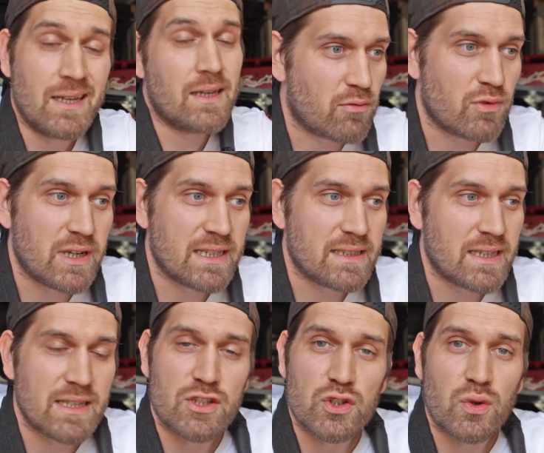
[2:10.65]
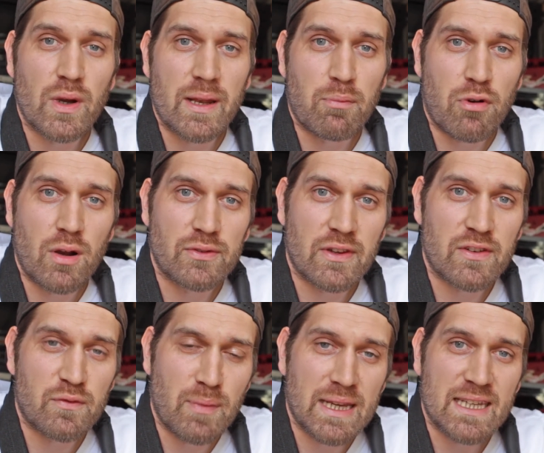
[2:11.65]
I really enjoy the process
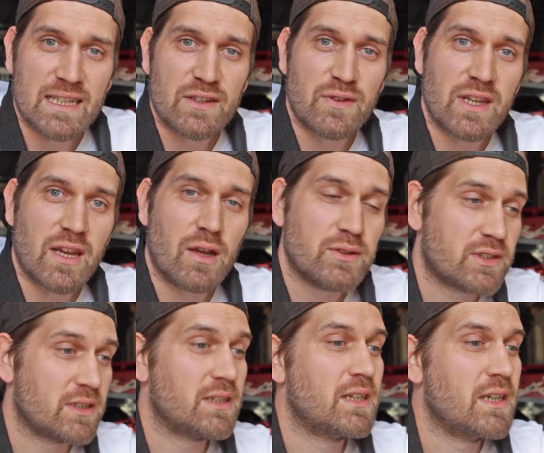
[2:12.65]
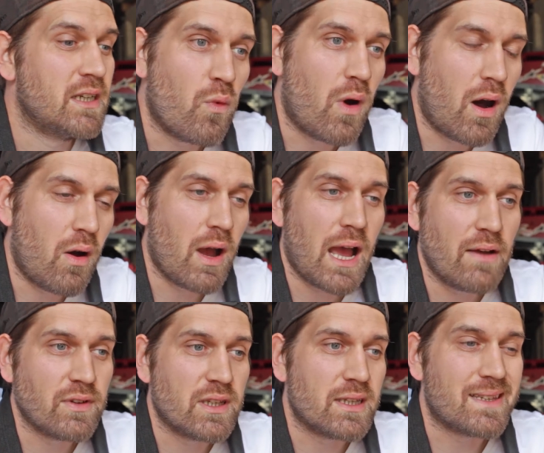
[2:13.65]
of making these videos while
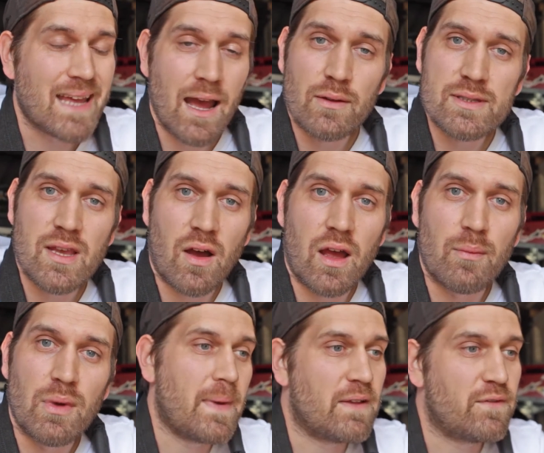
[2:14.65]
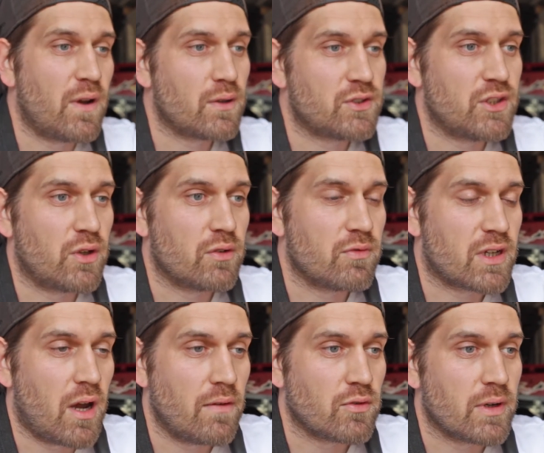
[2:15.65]
having the downtime and focusing on the
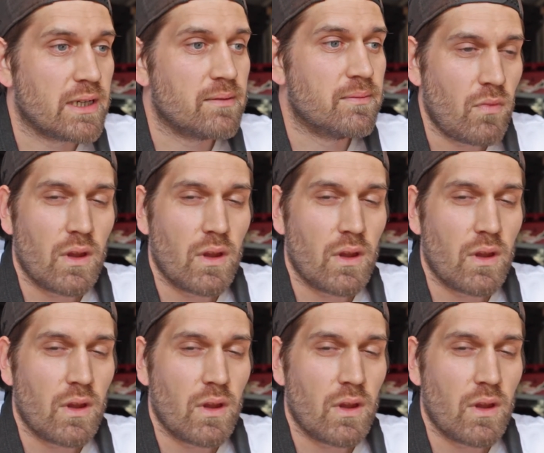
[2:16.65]
recovery.